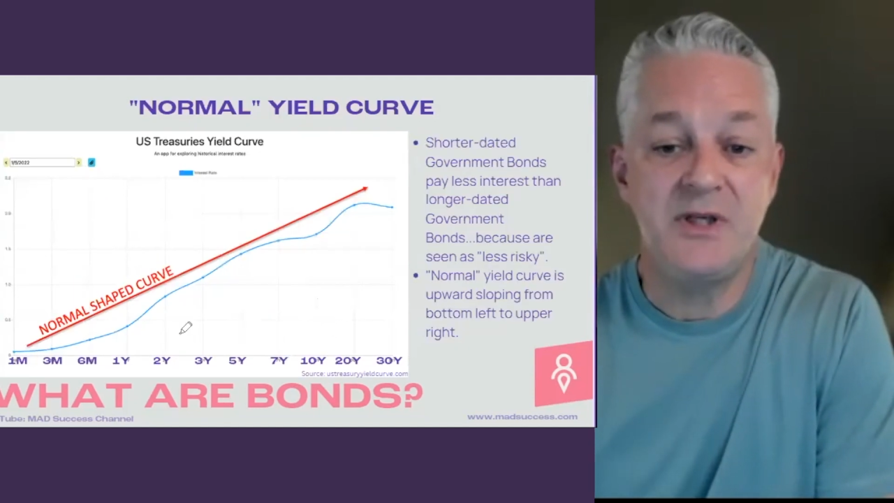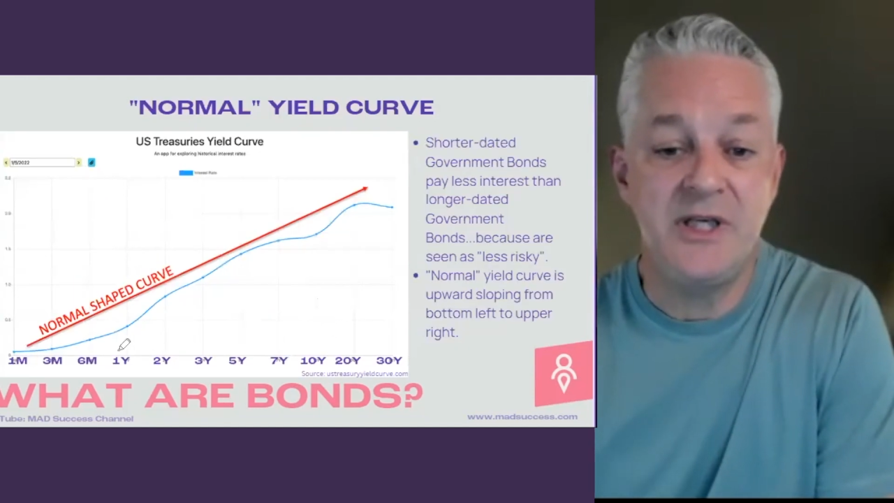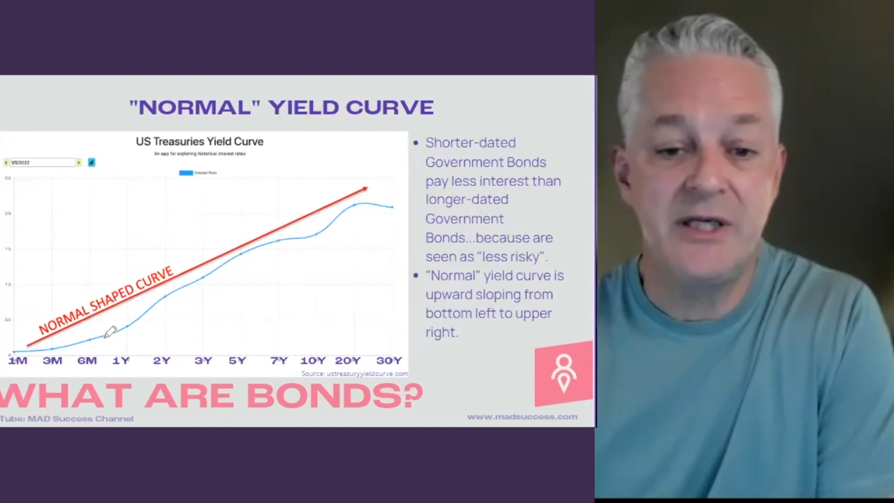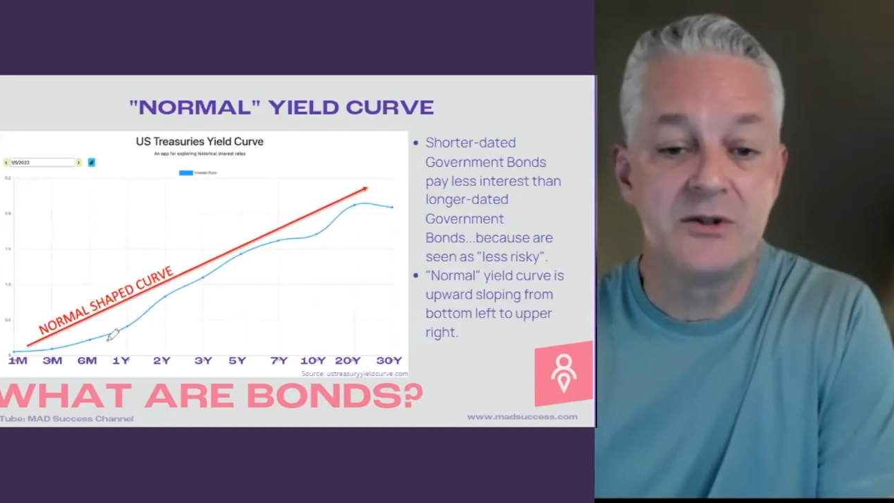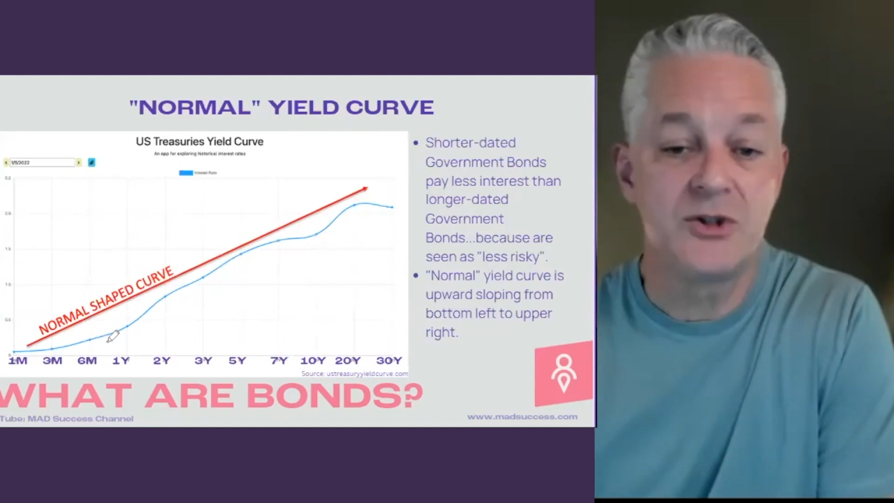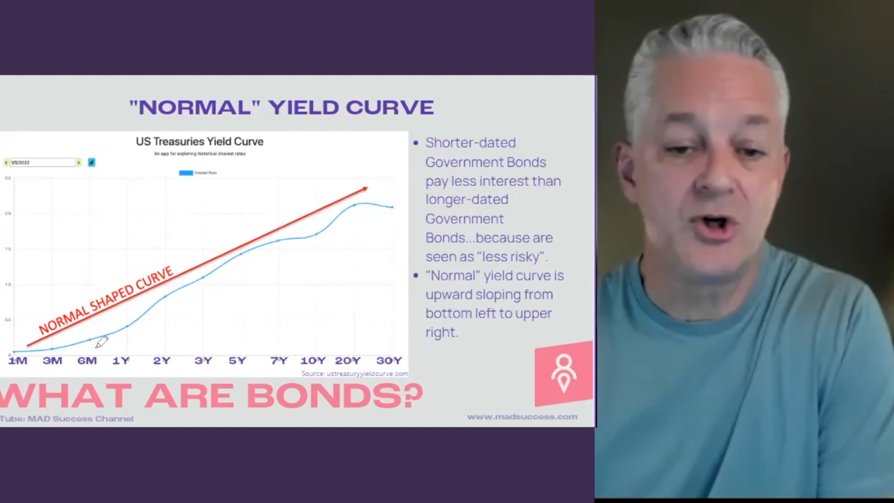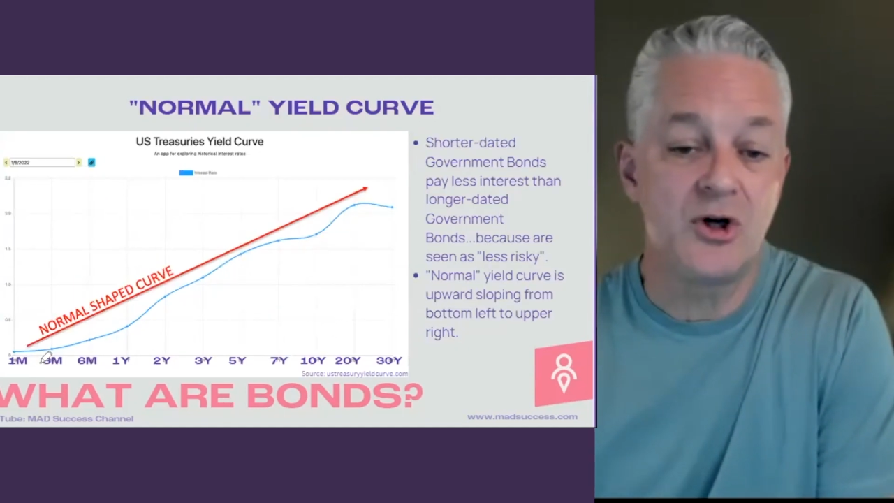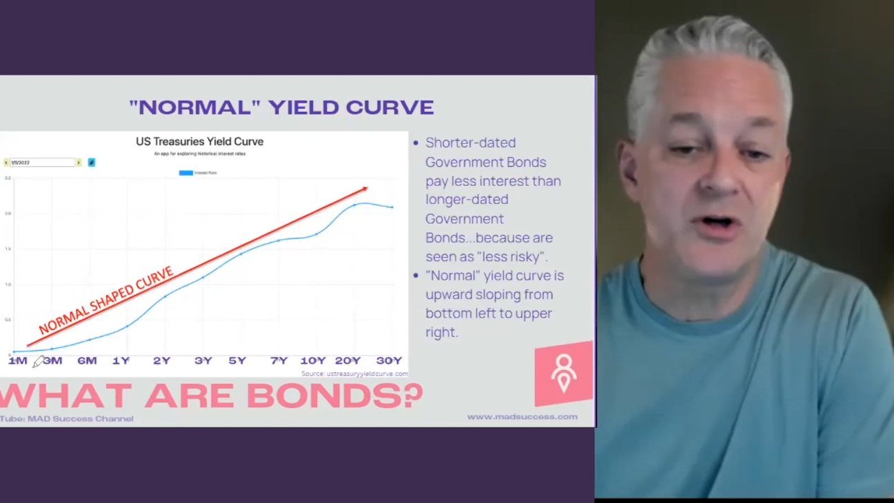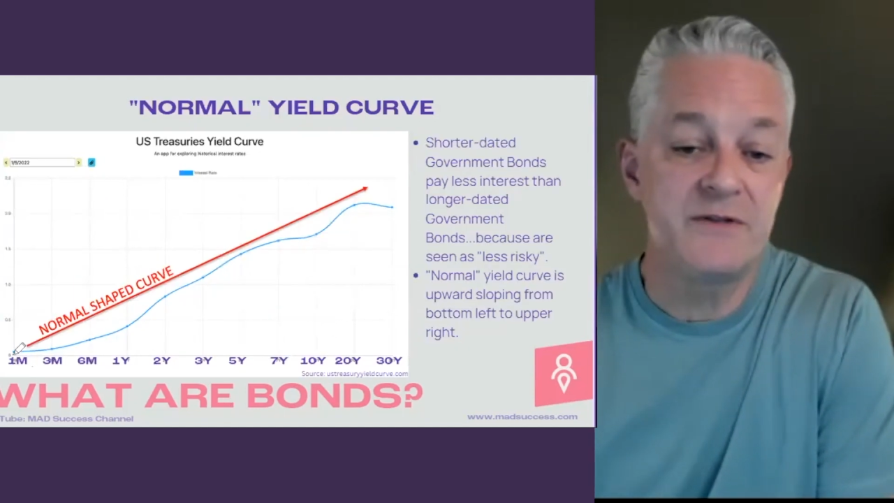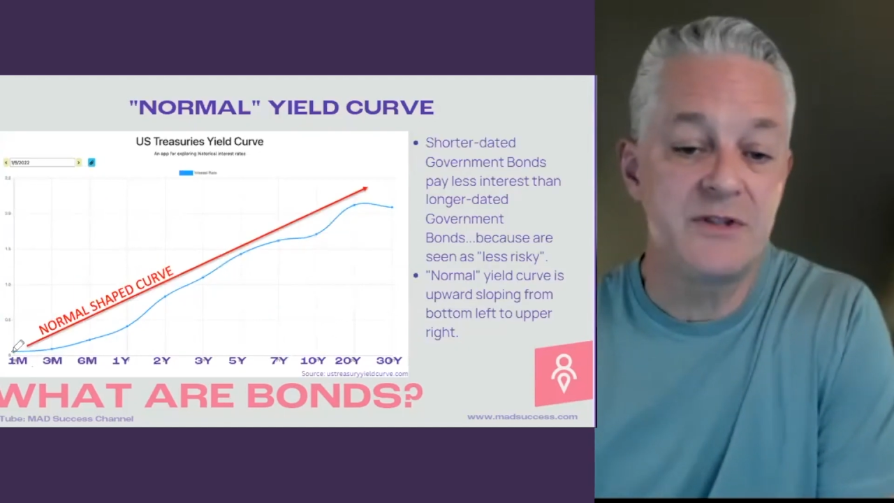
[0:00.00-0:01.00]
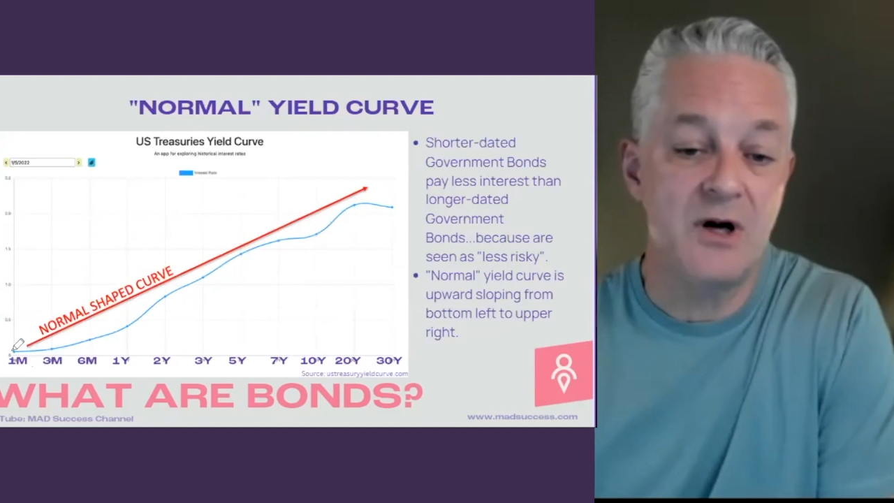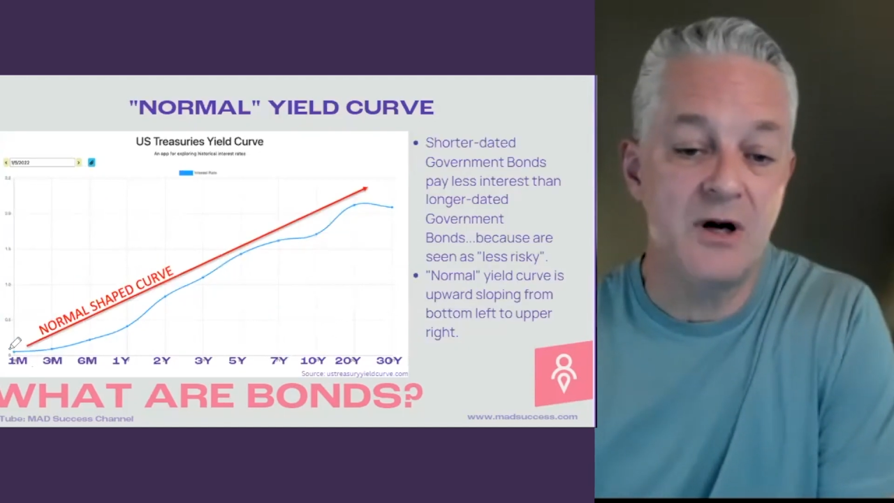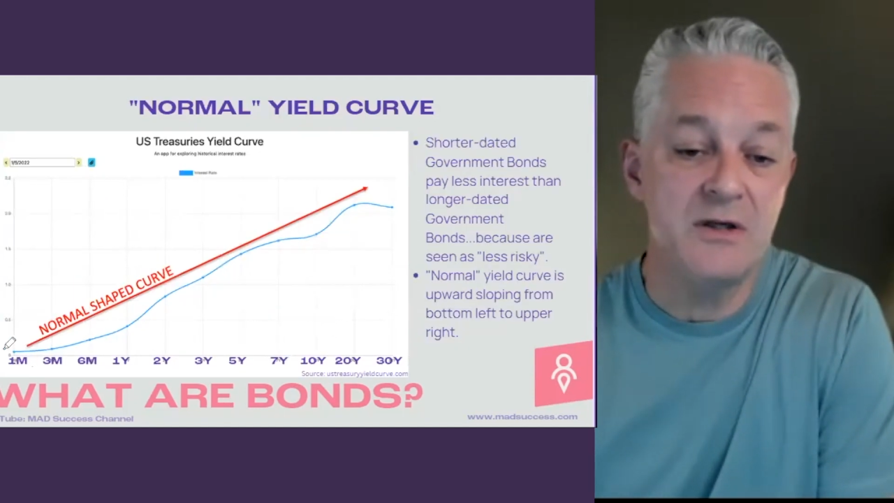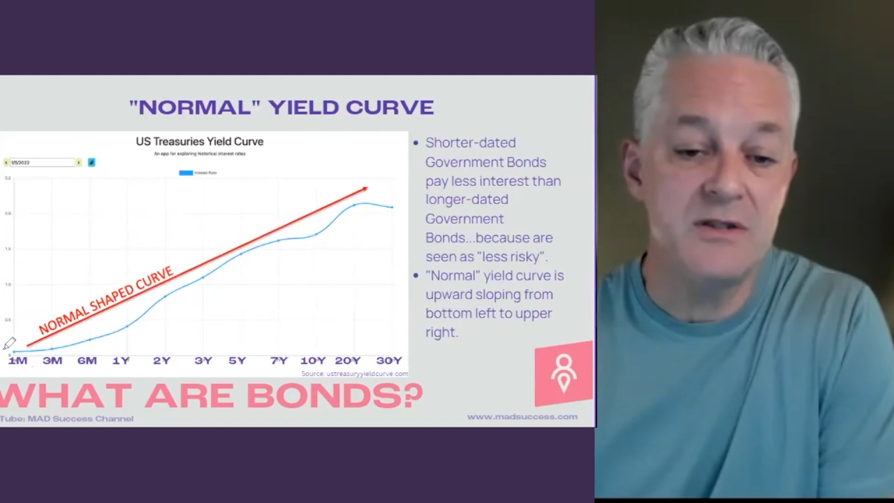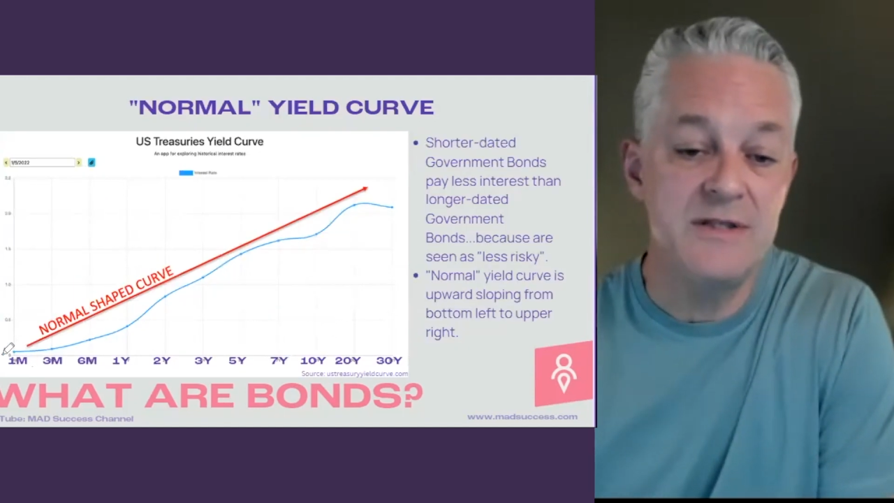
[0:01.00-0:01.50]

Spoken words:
yield curve starts